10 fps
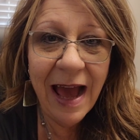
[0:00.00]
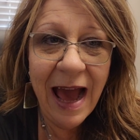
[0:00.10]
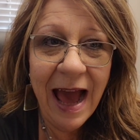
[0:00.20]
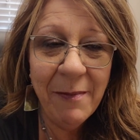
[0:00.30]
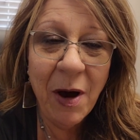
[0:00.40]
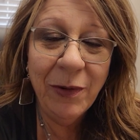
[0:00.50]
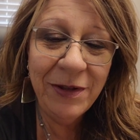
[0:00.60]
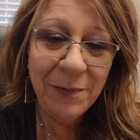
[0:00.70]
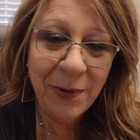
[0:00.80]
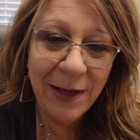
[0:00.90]
I'm
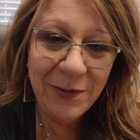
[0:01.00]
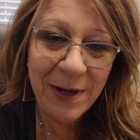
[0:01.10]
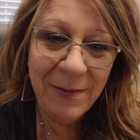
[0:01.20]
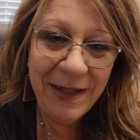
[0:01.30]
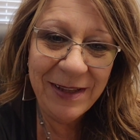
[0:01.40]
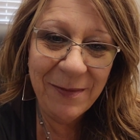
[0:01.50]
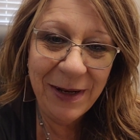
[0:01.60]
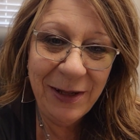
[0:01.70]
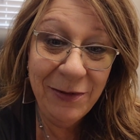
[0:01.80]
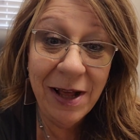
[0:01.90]
always impressed when I meet
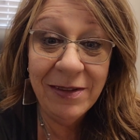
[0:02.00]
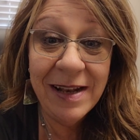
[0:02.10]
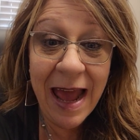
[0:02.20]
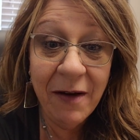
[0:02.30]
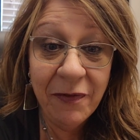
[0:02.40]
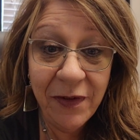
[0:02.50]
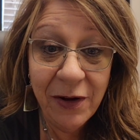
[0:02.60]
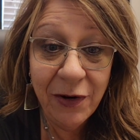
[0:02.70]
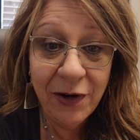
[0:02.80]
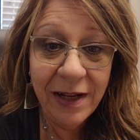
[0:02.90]
somebody who doesn't have
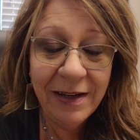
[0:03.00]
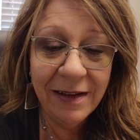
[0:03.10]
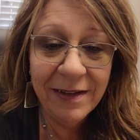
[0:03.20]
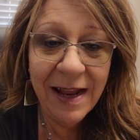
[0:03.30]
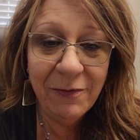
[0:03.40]
fear and doesn't